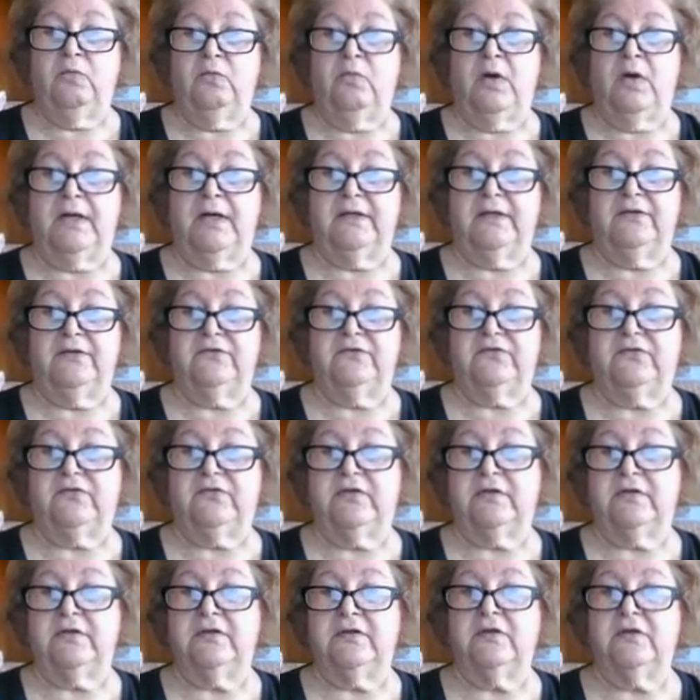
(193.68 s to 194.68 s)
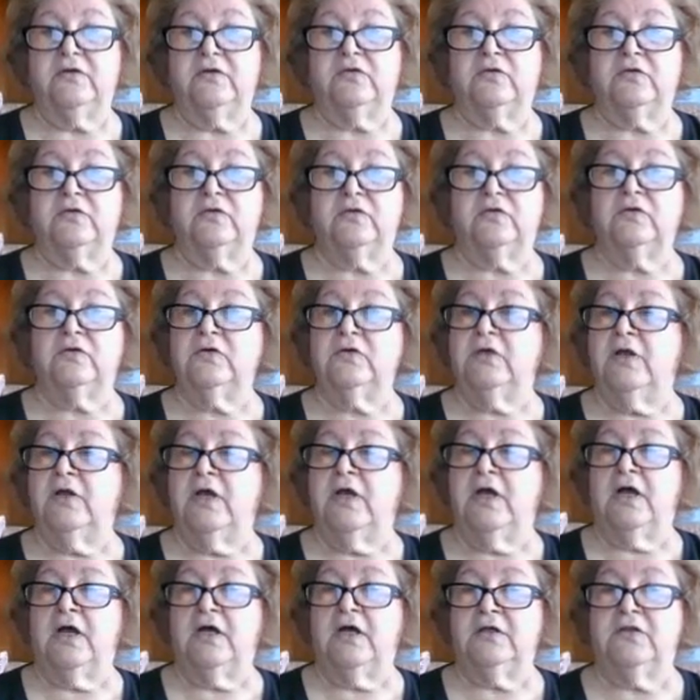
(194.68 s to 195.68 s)
was
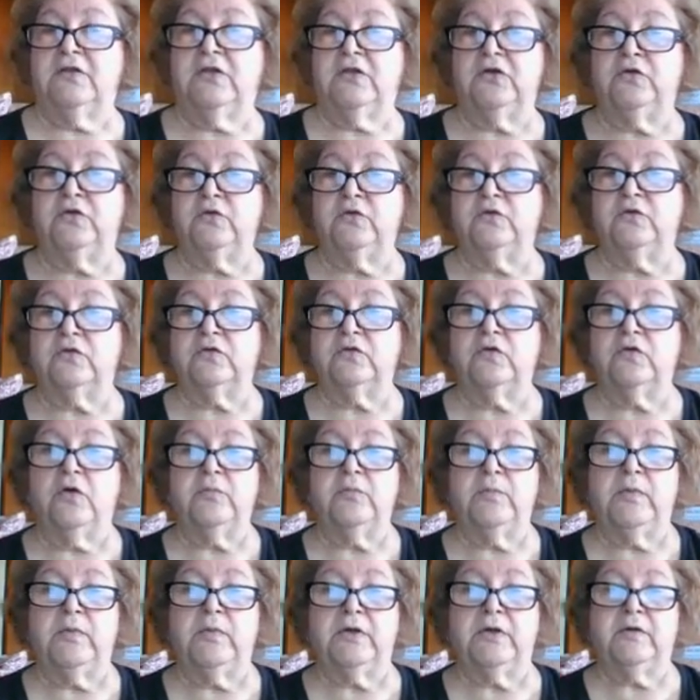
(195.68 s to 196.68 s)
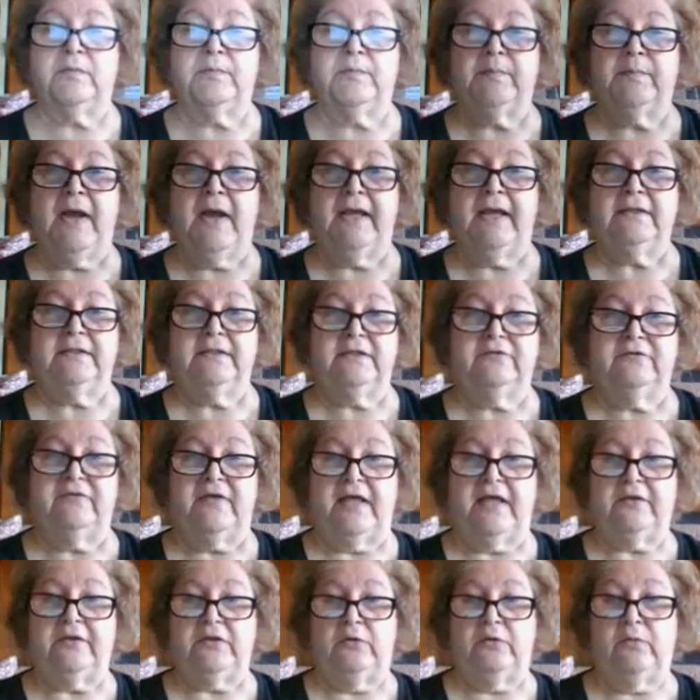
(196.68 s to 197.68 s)
the Google Chromebook pilot
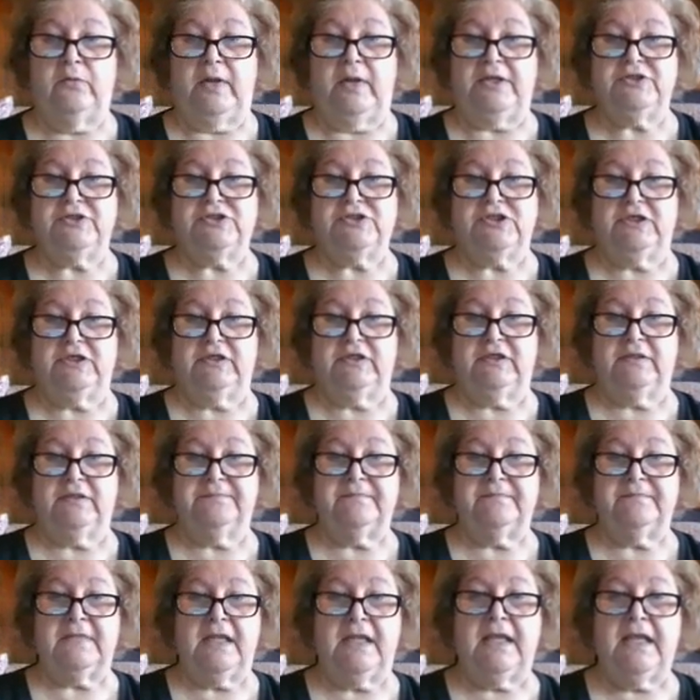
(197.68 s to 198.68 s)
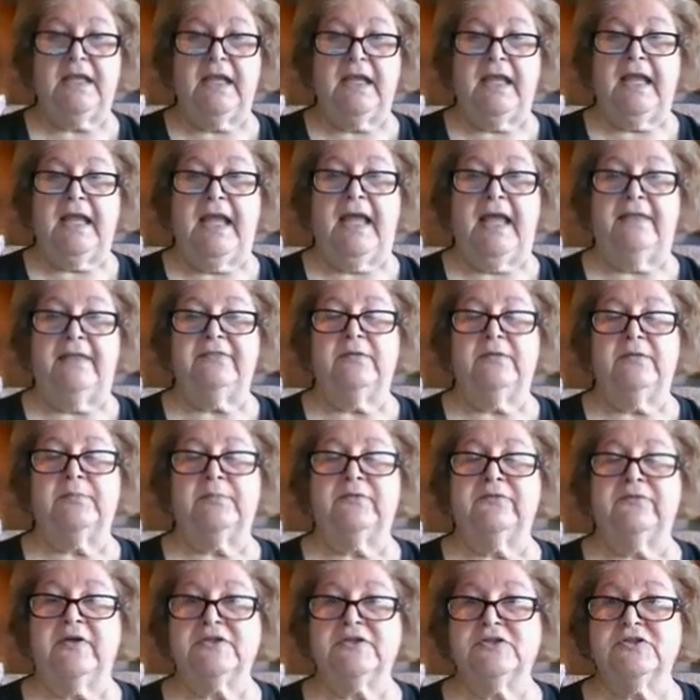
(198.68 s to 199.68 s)
evaluation and the
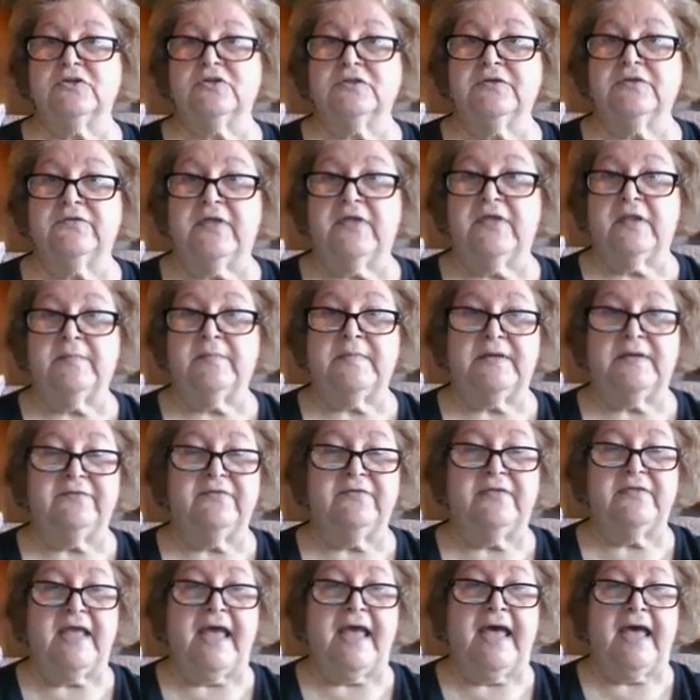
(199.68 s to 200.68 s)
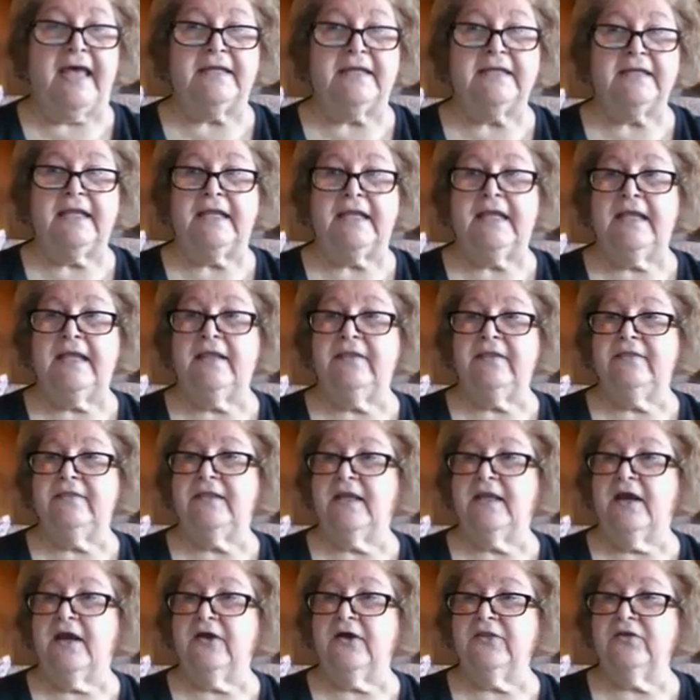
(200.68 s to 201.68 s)
professional development of that.
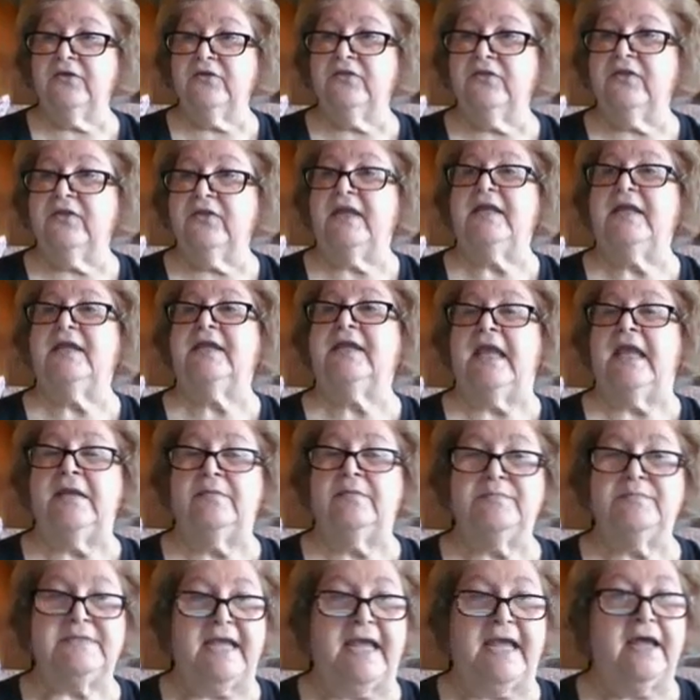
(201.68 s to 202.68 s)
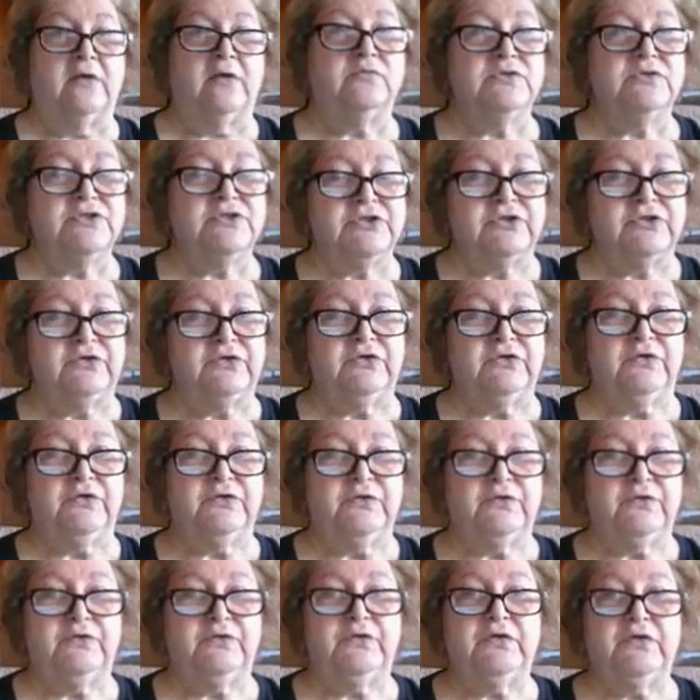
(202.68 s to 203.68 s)
The other thing it came down
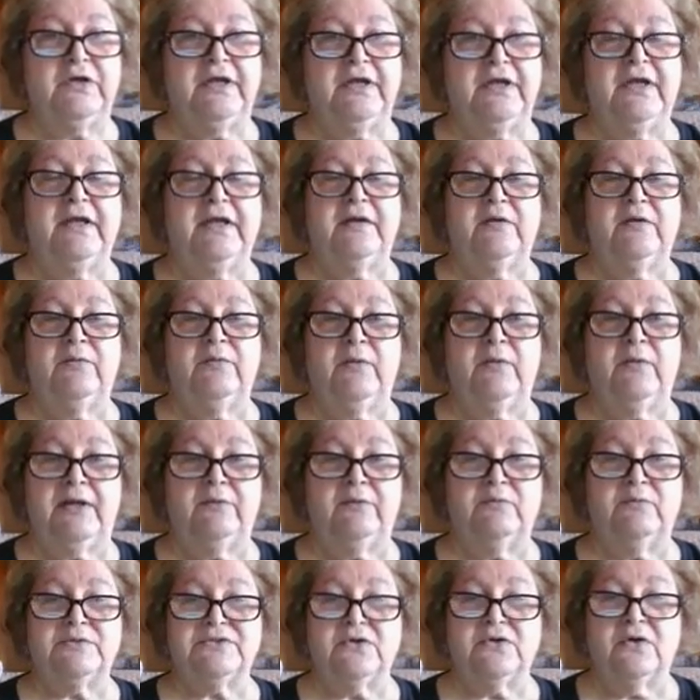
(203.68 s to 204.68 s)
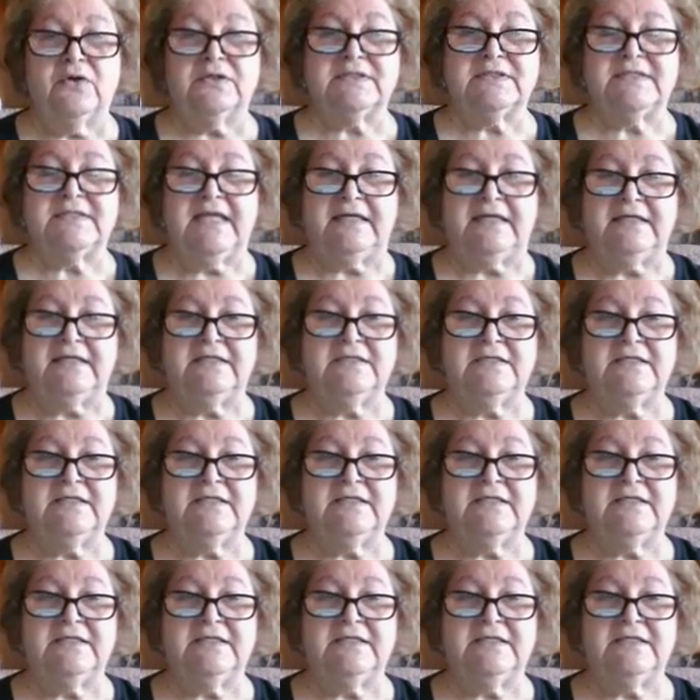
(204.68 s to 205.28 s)
to, when it was all said